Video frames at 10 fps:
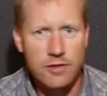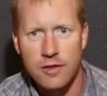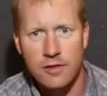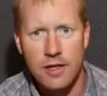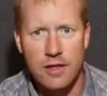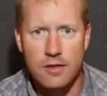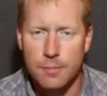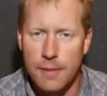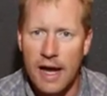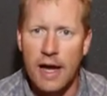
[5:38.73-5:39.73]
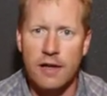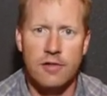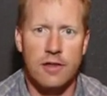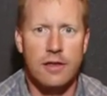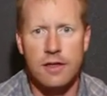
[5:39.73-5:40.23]
SDS
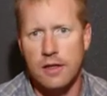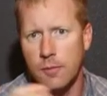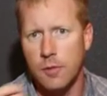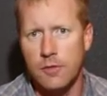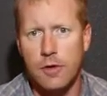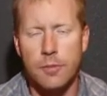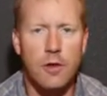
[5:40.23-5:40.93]
Max, and then you move up